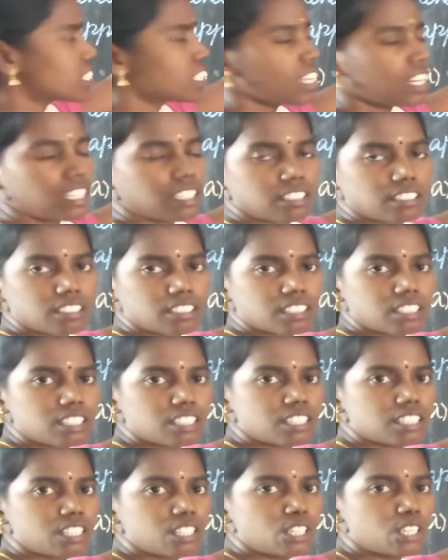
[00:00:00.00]
than.
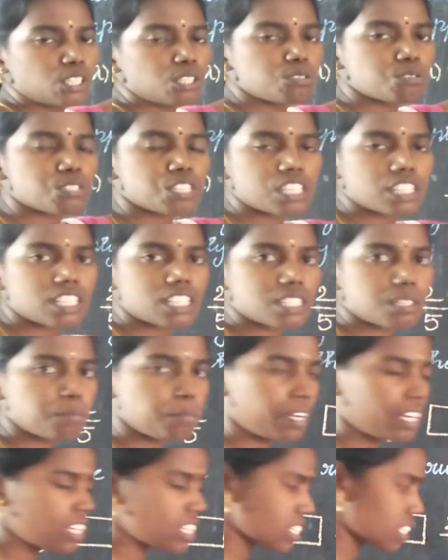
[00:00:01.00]
Using the
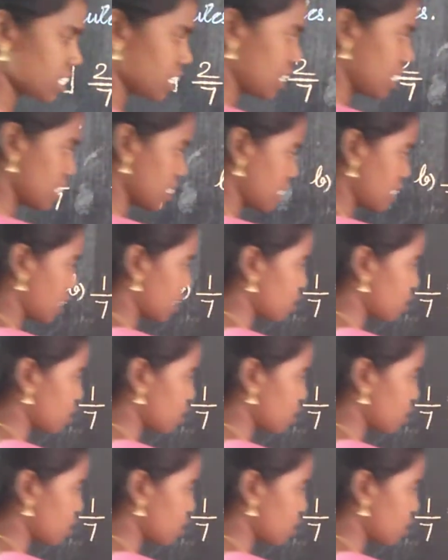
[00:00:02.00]
symbol is less than.